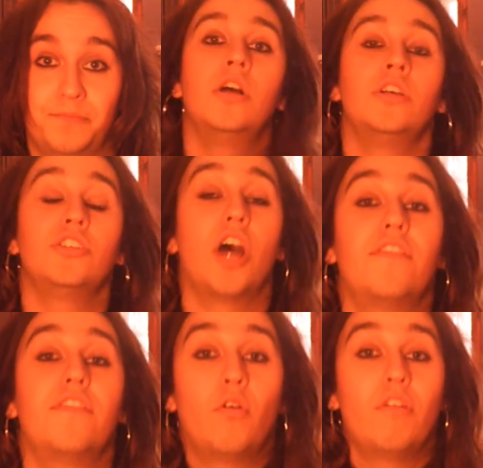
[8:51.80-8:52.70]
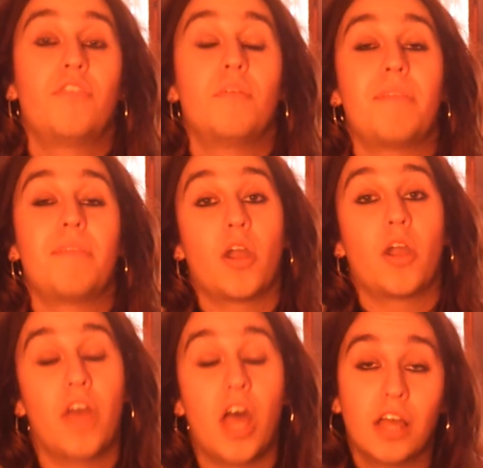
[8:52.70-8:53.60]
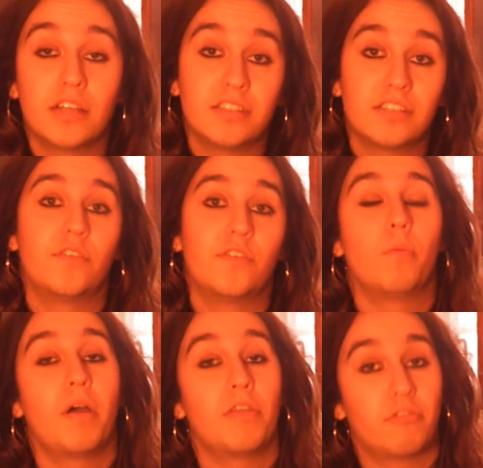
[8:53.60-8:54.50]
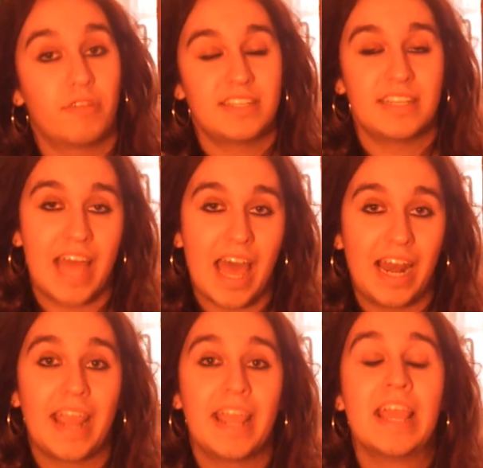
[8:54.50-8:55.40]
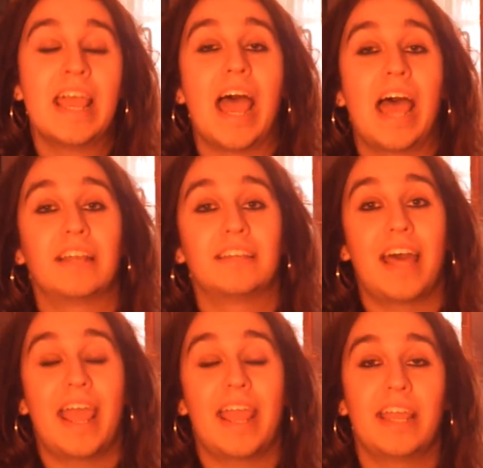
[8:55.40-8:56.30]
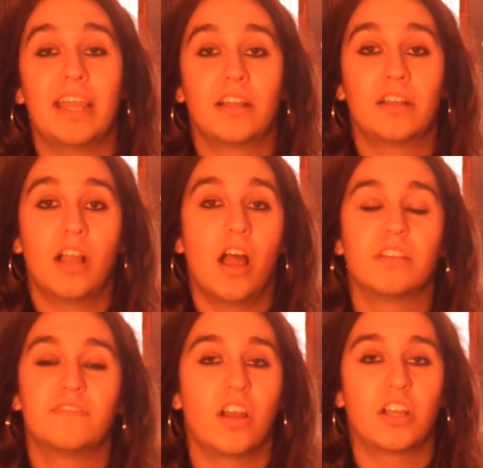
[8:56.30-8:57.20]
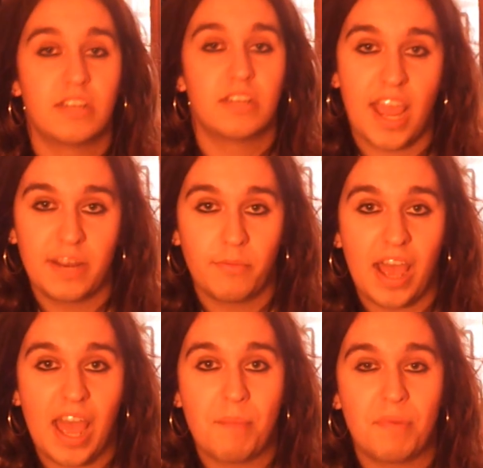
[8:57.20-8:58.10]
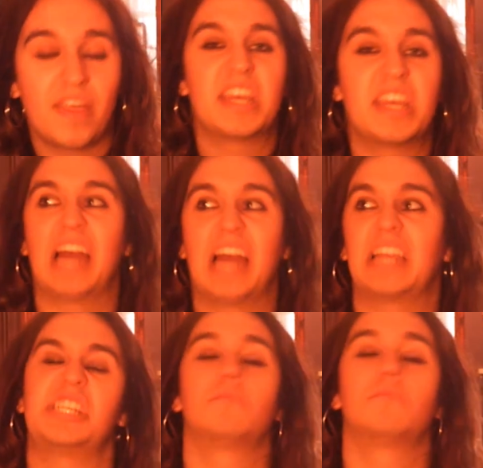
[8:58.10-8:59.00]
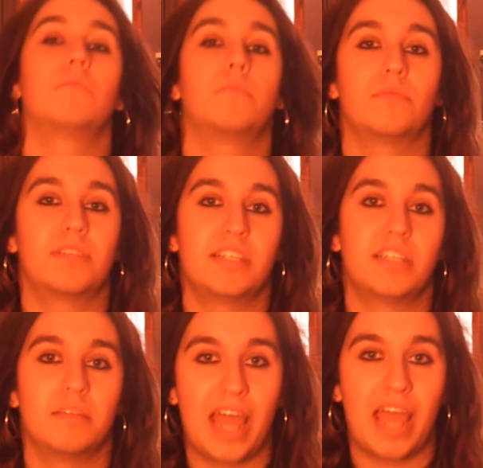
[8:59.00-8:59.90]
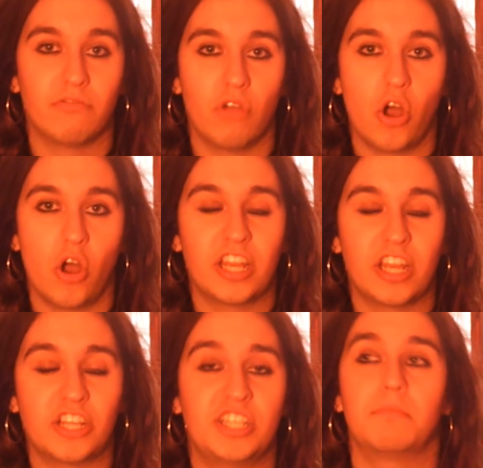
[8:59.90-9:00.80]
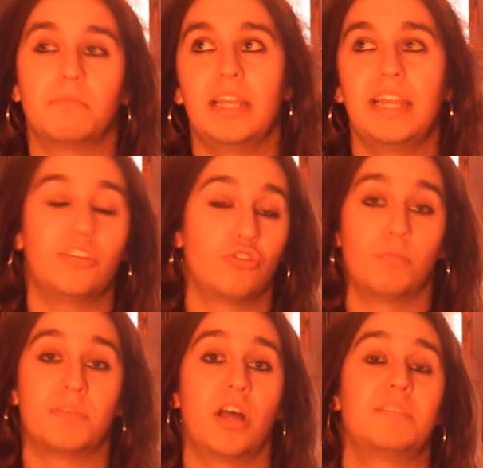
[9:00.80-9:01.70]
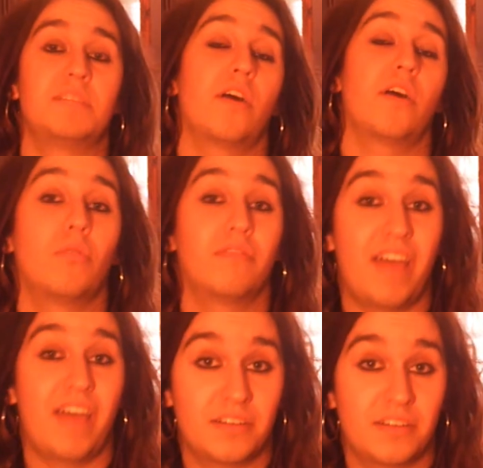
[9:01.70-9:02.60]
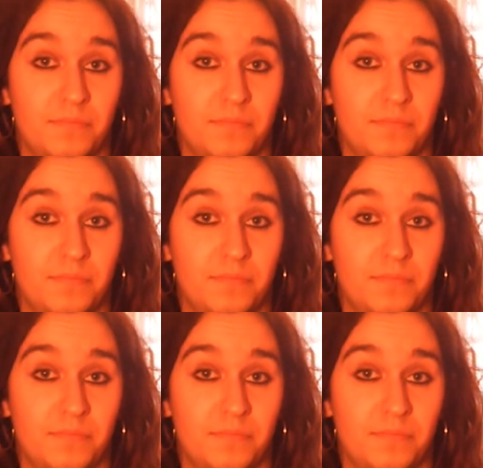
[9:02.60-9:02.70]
So the four of them then go on the hunt for both Chris and Natalie, and they can't find Chris anywhere, but then Natalie stumbles into them later on, and she's completely traumatised by the whole event.